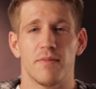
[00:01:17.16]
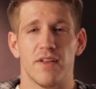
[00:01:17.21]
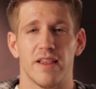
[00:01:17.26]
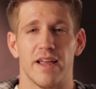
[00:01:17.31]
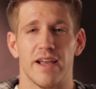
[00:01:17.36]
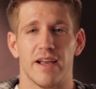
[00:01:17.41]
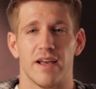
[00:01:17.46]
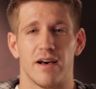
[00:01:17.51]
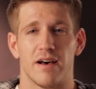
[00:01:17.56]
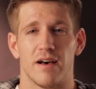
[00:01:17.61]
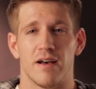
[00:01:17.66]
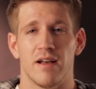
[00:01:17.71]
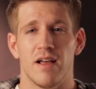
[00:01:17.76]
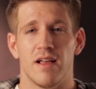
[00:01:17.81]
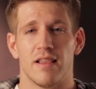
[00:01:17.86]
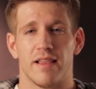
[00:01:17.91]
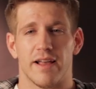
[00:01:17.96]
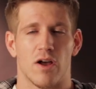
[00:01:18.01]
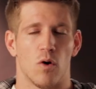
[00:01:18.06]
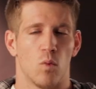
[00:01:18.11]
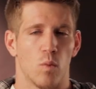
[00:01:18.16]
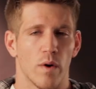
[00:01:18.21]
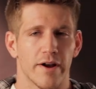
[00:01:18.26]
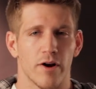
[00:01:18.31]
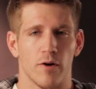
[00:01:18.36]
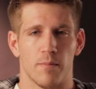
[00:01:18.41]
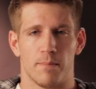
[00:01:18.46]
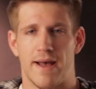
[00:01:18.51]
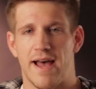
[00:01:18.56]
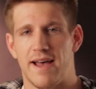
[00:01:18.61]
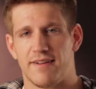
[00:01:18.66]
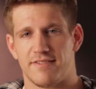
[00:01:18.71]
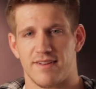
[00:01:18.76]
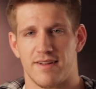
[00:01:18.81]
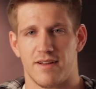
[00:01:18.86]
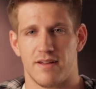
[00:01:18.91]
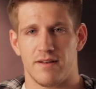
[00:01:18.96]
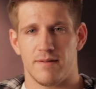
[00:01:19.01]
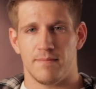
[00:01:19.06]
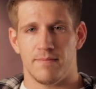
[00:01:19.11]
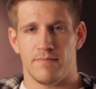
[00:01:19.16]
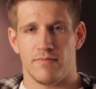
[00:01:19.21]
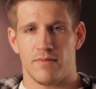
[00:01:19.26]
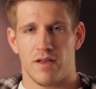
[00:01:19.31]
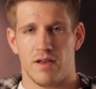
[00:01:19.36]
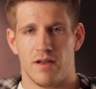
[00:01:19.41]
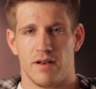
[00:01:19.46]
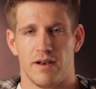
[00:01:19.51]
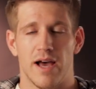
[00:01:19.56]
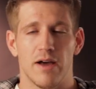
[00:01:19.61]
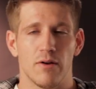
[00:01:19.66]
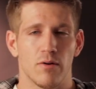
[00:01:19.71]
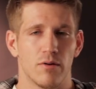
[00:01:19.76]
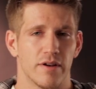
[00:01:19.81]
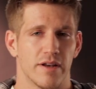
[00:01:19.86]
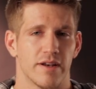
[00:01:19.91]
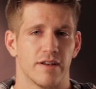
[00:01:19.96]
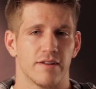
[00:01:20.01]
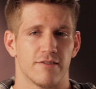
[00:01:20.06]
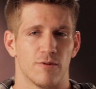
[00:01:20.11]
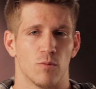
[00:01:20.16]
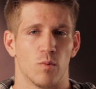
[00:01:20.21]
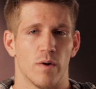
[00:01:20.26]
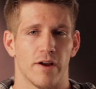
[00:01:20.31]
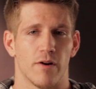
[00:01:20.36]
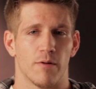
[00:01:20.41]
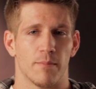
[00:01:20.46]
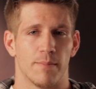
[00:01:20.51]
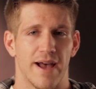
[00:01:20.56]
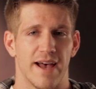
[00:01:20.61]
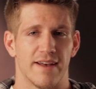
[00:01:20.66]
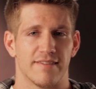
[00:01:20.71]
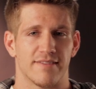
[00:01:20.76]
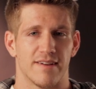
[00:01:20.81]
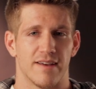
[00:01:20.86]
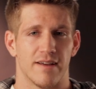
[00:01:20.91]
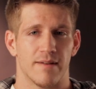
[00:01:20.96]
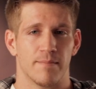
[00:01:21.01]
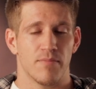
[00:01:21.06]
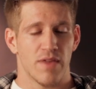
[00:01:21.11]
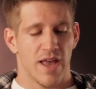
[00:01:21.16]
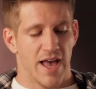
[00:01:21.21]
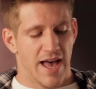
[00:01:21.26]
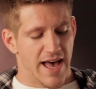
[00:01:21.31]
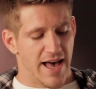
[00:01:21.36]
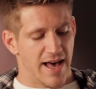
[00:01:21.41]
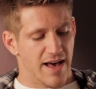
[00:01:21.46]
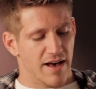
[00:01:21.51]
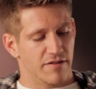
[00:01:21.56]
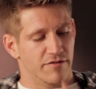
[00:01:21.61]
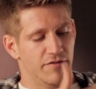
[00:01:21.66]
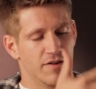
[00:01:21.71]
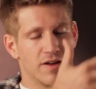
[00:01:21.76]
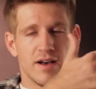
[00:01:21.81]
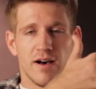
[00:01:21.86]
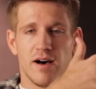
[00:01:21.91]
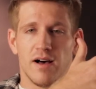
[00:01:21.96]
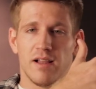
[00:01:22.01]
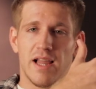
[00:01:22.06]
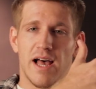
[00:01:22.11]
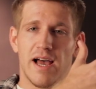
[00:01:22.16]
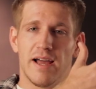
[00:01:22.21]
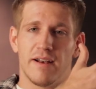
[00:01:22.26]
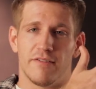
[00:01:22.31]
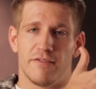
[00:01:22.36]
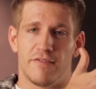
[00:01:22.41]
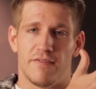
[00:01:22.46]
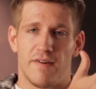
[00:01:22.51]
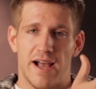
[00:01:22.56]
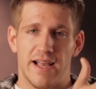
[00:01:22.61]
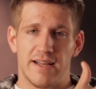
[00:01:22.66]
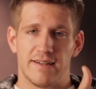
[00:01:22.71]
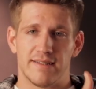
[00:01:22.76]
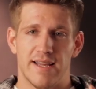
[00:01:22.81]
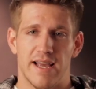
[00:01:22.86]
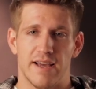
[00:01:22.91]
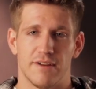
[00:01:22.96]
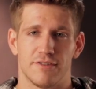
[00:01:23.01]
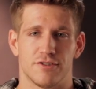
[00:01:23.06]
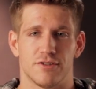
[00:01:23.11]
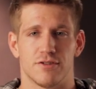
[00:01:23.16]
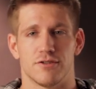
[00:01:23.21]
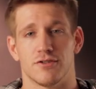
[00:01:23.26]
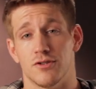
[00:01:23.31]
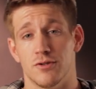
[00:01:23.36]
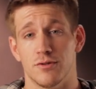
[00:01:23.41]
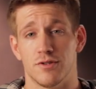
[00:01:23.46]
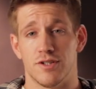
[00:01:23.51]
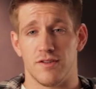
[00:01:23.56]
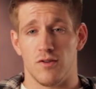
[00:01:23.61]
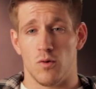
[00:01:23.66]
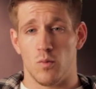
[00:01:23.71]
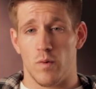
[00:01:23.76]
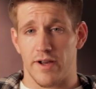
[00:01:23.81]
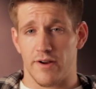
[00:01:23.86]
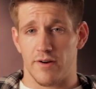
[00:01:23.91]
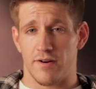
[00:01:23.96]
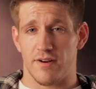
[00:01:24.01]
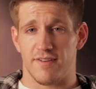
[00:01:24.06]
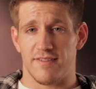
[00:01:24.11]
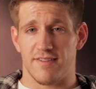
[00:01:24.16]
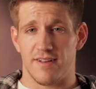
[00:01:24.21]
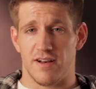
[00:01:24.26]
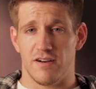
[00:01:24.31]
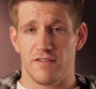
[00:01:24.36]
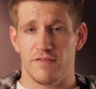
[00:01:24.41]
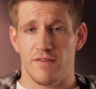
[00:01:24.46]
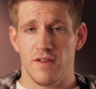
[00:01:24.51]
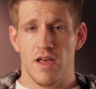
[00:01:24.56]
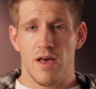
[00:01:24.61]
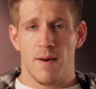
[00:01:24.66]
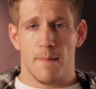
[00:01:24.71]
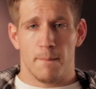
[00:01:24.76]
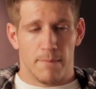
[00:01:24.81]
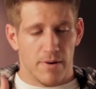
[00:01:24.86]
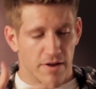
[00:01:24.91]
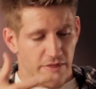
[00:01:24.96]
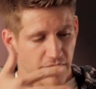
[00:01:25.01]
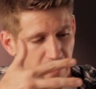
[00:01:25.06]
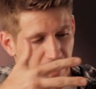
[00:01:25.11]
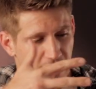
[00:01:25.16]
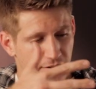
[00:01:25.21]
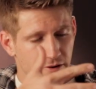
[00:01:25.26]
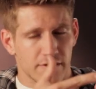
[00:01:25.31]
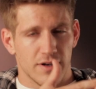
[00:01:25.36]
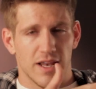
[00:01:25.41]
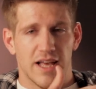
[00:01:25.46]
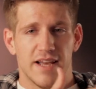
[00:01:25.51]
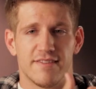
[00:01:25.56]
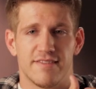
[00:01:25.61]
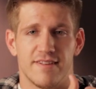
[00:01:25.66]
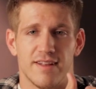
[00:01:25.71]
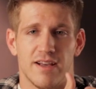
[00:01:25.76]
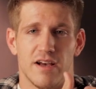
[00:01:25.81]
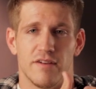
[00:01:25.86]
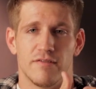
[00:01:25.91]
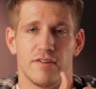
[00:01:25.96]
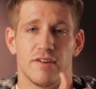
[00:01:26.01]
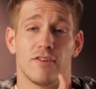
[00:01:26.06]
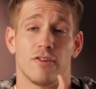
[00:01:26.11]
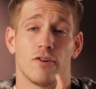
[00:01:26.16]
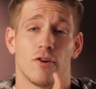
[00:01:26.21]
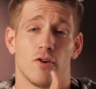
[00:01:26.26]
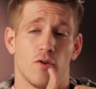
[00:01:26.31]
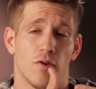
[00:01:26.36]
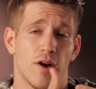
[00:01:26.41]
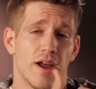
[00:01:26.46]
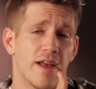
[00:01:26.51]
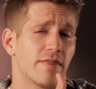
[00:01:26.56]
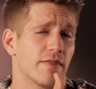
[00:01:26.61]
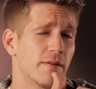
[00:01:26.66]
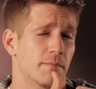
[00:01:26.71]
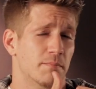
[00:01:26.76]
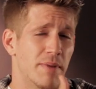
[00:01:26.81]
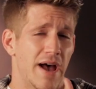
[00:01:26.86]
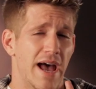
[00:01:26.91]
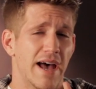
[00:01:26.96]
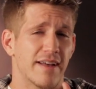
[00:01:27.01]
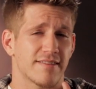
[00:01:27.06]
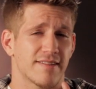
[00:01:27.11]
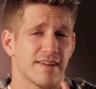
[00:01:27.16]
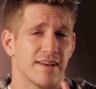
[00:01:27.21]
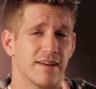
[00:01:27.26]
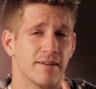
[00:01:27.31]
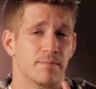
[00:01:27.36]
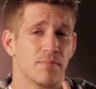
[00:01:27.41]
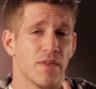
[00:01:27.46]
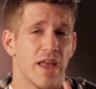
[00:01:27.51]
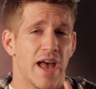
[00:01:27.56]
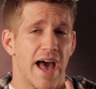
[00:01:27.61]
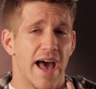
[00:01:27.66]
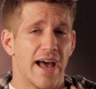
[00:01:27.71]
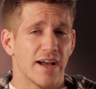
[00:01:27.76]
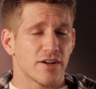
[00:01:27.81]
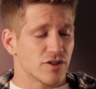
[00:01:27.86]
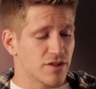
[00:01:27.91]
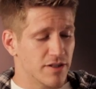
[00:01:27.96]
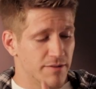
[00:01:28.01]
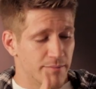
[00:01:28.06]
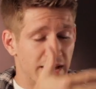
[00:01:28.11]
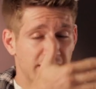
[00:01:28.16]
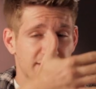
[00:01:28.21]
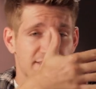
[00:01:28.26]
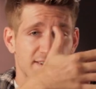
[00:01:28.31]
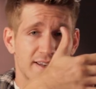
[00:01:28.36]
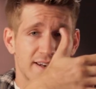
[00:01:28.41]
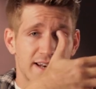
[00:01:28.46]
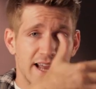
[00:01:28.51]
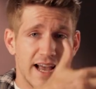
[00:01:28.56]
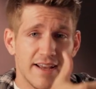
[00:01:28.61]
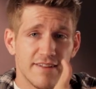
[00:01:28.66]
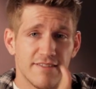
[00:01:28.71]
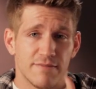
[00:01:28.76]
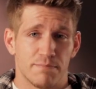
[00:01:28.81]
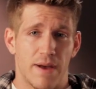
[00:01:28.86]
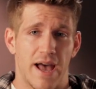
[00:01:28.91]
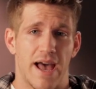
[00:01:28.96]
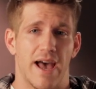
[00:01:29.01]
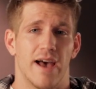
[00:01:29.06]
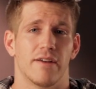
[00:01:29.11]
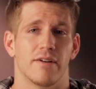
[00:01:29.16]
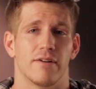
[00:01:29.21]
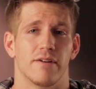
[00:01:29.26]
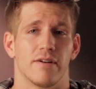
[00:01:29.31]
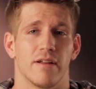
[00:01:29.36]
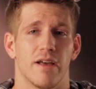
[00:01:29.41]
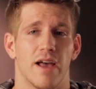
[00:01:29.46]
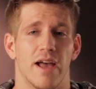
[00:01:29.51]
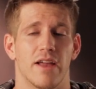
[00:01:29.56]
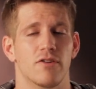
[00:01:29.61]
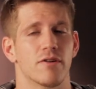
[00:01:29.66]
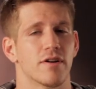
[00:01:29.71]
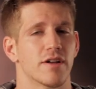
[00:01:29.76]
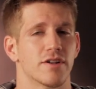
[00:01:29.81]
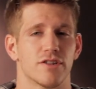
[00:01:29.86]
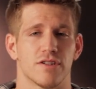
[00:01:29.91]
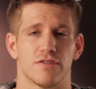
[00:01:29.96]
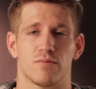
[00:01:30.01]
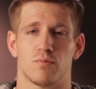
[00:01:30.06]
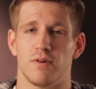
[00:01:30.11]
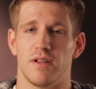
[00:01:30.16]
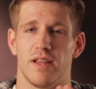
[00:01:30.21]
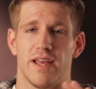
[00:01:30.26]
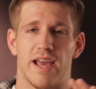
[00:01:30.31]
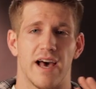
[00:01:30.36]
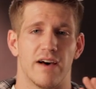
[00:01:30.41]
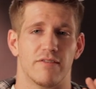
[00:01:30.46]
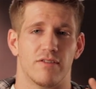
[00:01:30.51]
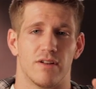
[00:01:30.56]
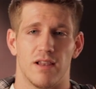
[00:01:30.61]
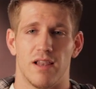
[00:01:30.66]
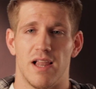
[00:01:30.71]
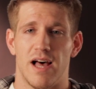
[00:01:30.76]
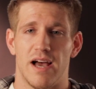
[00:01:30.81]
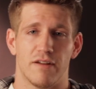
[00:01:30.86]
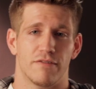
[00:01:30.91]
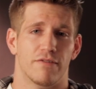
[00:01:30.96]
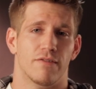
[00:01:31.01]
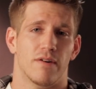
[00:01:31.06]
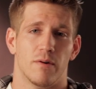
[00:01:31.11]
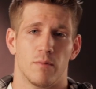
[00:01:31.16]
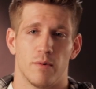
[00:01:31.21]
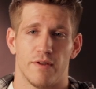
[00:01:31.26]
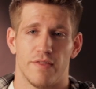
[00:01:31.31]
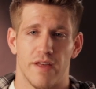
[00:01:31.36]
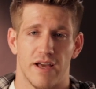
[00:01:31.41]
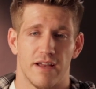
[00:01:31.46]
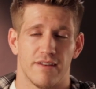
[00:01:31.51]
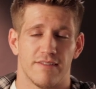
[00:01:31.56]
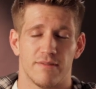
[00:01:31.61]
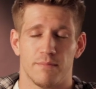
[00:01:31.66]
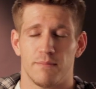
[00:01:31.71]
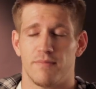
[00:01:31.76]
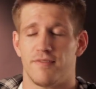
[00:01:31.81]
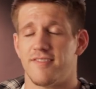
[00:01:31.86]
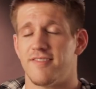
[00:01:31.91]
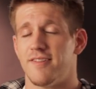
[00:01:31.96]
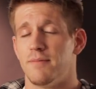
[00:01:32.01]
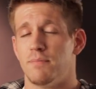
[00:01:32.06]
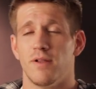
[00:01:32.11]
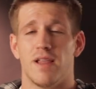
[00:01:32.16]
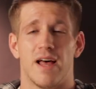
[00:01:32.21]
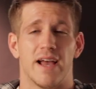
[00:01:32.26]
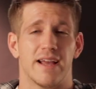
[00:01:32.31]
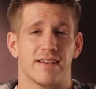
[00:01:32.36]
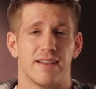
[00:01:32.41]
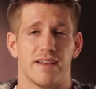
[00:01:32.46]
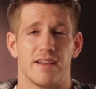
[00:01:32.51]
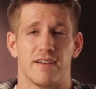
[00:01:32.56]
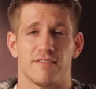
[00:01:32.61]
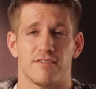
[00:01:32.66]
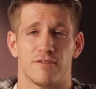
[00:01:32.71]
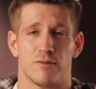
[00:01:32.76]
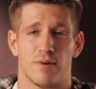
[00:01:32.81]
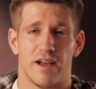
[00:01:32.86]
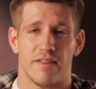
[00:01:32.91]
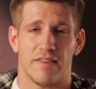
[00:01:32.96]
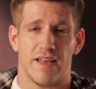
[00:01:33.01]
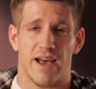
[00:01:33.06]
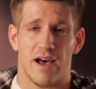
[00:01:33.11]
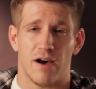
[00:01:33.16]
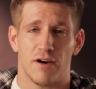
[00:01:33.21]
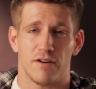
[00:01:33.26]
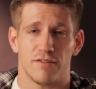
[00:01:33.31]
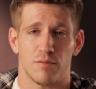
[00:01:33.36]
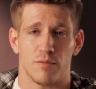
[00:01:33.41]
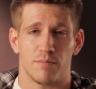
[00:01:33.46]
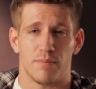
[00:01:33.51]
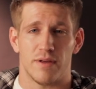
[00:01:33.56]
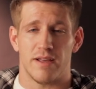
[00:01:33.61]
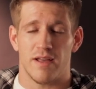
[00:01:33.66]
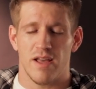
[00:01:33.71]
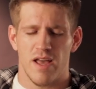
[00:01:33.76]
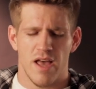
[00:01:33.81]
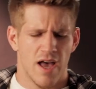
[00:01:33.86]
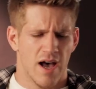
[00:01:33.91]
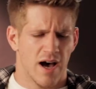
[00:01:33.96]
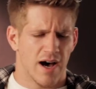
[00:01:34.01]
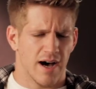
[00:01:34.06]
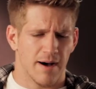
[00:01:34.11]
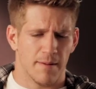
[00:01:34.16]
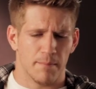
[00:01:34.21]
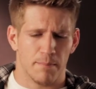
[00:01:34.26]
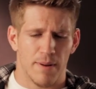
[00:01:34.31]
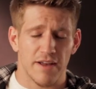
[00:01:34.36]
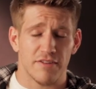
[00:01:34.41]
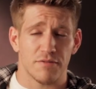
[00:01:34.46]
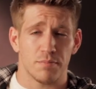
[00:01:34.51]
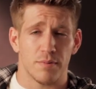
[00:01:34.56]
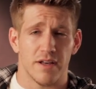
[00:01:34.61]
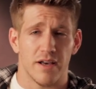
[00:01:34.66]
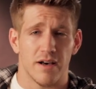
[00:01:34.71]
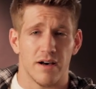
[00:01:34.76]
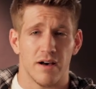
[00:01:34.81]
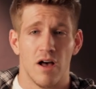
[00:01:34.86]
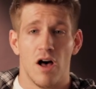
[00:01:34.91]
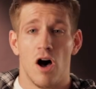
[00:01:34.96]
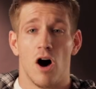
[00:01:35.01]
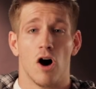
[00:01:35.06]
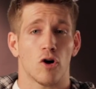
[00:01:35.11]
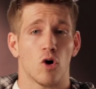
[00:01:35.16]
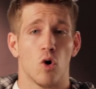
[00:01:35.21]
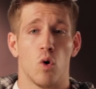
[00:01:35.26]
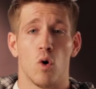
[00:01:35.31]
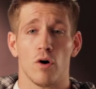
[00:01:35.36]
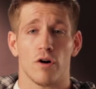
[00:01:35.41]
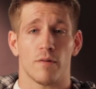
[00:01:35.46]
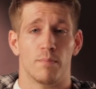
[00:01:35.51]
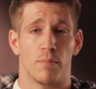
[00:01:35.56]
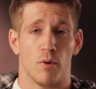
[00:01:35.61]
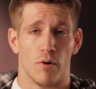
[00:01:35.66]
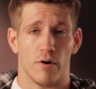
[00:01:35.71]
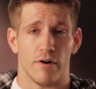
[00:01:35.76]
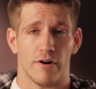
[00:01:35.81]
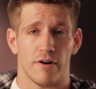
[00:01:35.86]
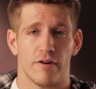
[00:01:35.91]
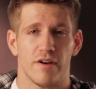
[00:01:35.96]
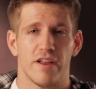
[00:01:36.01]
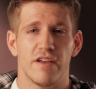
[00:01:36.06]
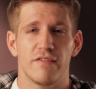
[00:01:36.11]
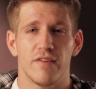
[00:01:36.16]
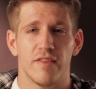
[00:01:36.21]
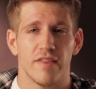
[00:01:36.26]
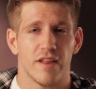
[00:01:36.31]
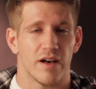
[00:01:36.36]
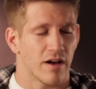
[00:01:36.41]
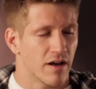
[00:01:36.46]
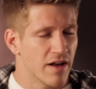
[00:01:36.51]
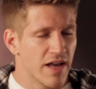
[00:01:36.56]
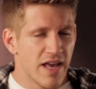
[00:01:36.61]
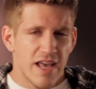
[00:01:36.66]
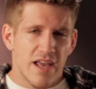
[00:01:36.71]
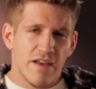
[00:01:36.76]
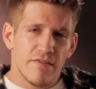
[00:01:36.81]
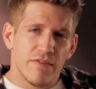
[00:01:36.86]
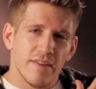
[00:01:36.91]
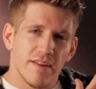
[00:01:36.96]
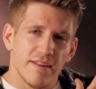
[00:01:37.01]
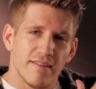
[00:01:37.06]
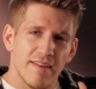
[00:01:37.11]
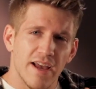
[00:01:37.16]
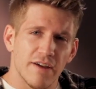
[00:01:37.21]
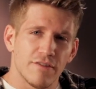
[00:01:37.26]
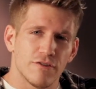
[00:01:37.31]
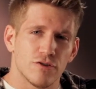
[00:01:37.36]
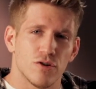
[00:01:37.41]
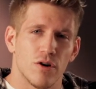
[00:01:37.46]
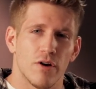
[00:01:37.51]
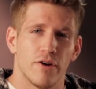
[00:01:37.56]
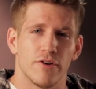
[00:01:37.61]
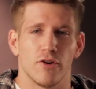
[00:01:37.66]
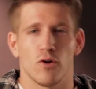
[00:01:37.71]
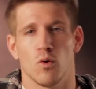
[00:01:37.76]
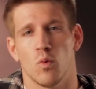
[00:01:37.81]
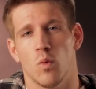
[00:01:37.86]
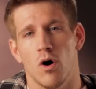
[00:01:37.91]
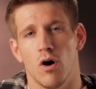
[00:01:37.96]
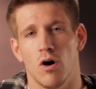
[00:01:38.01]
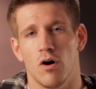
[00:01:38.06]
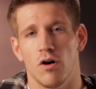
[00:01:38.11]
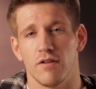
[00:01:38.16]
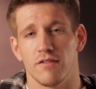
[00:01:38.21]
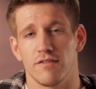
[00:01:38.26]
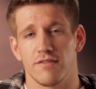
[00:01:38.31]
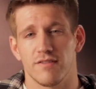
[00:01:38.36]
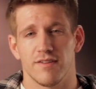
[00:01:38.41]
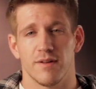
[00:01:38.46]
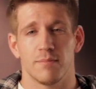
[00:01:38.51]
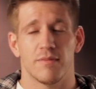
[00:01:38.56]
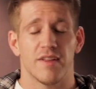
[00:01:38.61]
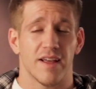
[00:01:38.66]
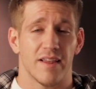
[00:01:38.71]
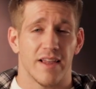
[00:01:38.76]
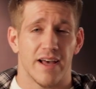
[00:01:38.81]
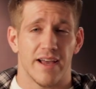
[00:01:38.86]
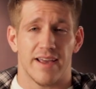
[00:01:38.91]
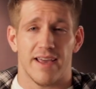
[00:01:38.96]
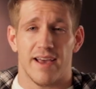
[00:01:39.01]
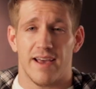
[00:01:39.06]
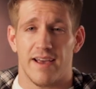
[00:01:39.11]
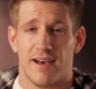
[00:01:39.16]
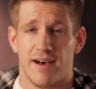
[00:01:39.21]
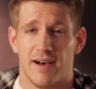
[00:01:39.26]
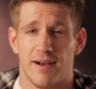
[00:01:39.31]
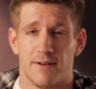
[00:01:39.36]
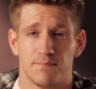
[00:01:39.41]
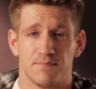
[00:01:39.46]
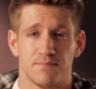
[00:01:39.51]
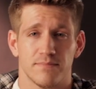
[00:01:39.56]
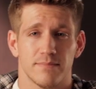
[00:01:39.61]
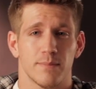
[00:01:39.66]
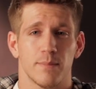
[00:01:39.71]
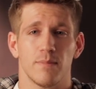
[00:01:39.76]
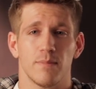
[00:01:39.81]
something like a, like a wicker basket. Not only does a wicker basket have a lot of fine texture due to the wicker itself, but the interlacing of it to create the basket actually makes a nice pattern. And you can just really have a lot of fun with that. Some simple ideas around the house would be um, possibly a, a cork board or even the, even the texture on your walls, something like a, uh,